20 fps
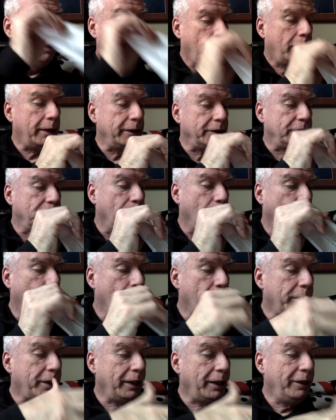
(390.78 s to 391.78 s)
all right, so
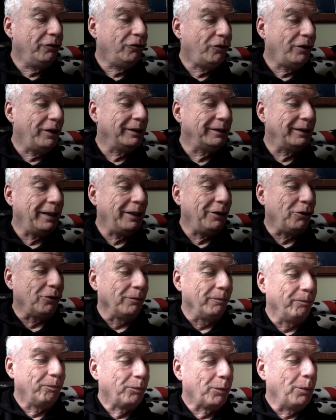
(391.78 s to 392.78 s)
Work in Translation
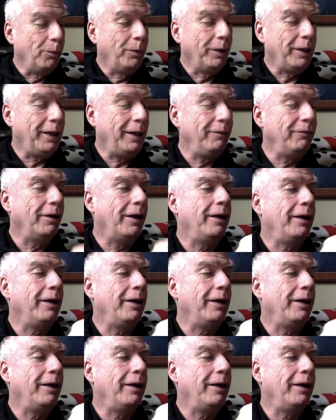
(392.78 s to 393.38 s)
with a,